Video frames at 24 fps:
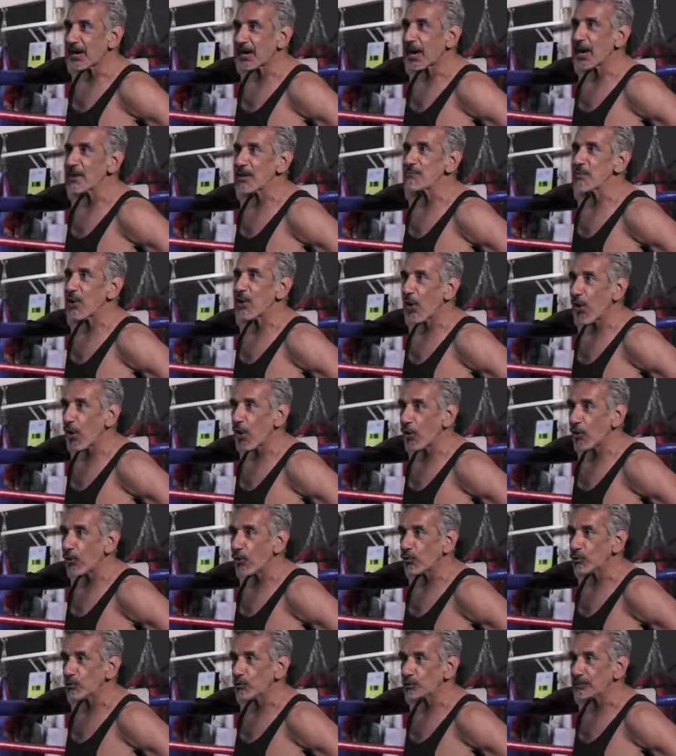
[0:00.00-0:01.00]
I'm
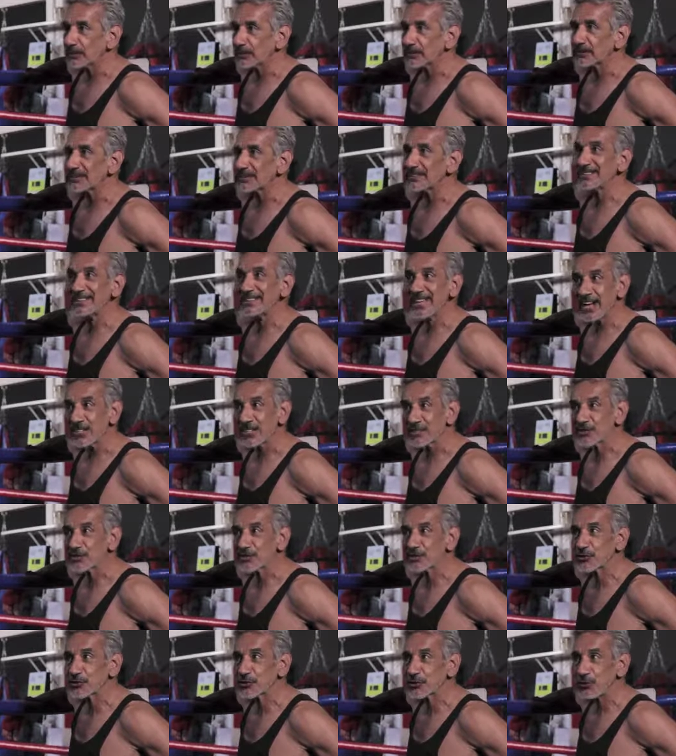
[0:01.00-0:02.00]
old, not
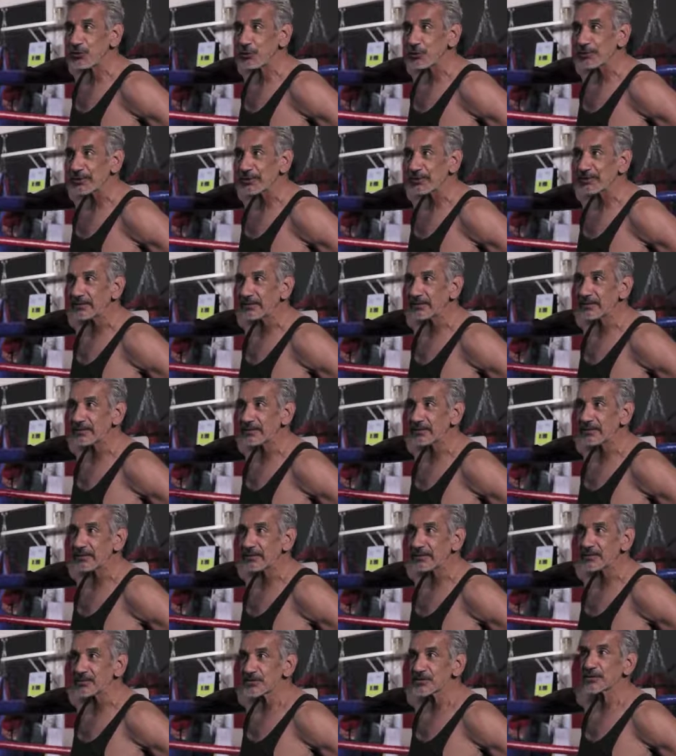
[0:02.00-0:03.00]
stupid.
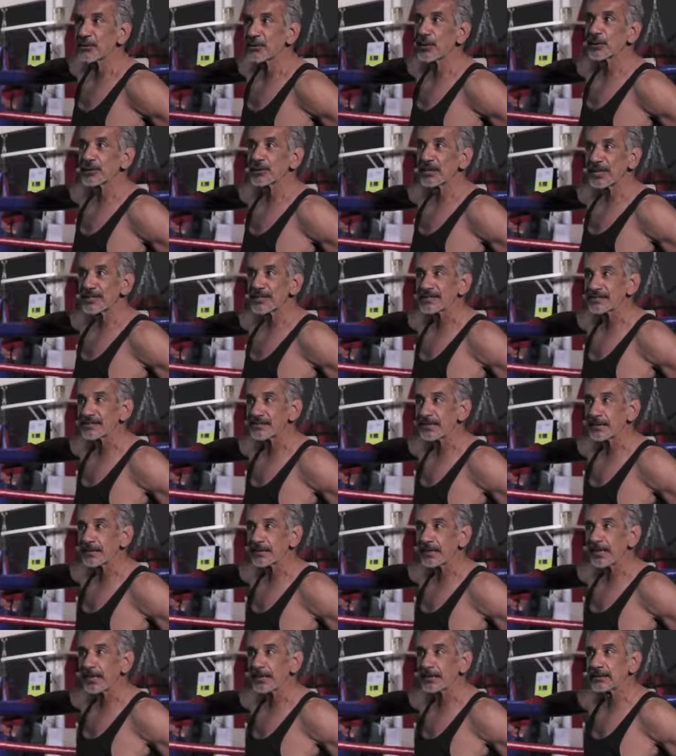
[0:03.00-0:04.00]
So I'll ask
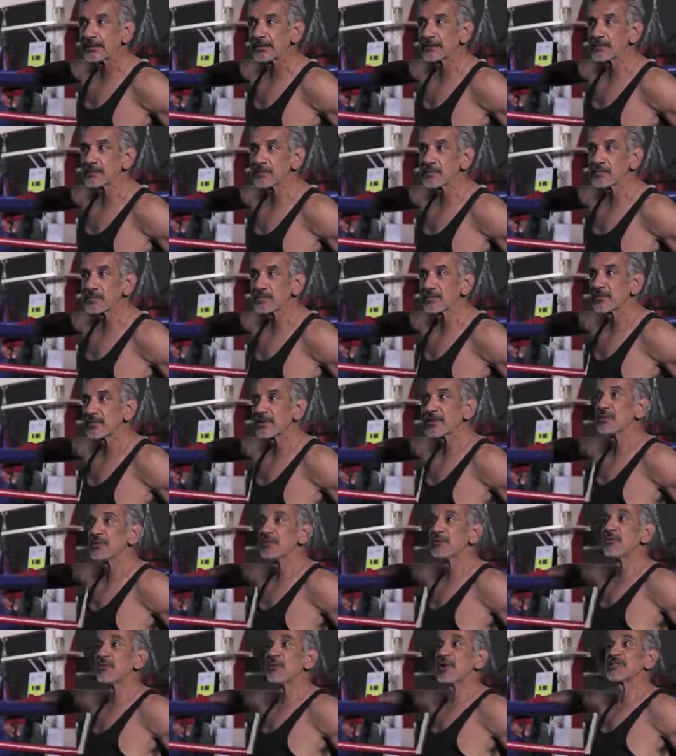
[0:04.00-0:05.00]
again.
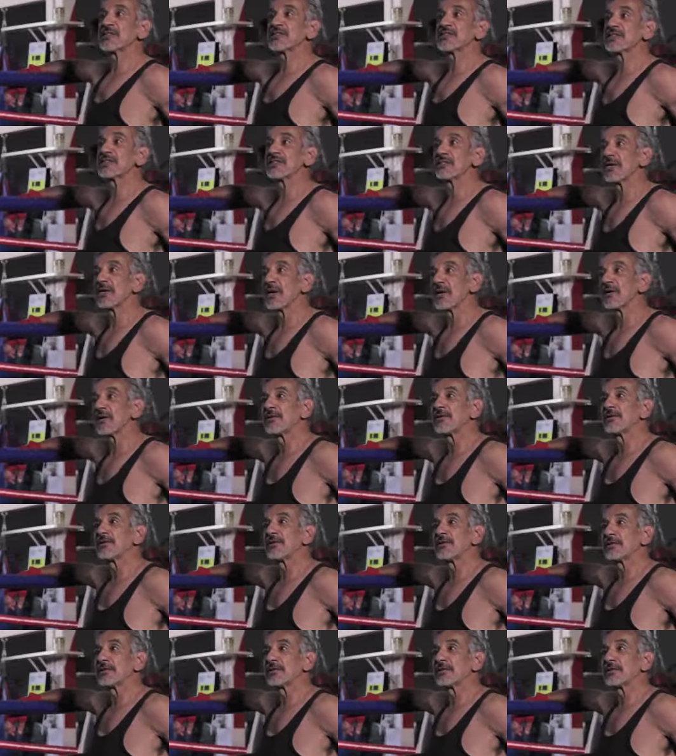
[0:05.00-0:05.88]
Who wants to know?